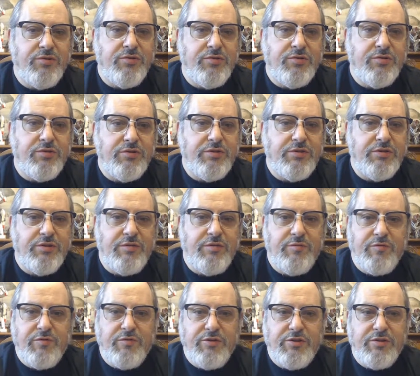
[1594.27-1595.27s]
So
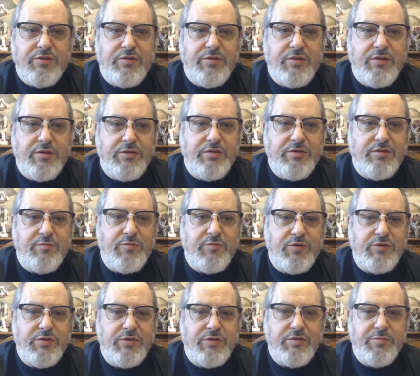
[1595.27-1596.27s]
Lehman Russ, that's the
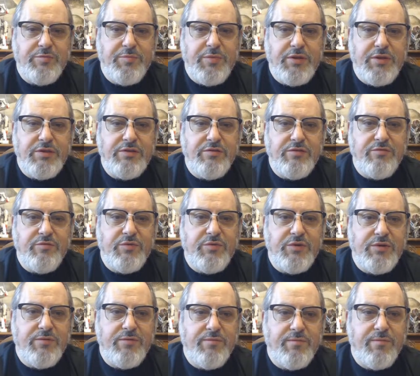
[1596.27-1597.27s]
most expensive one.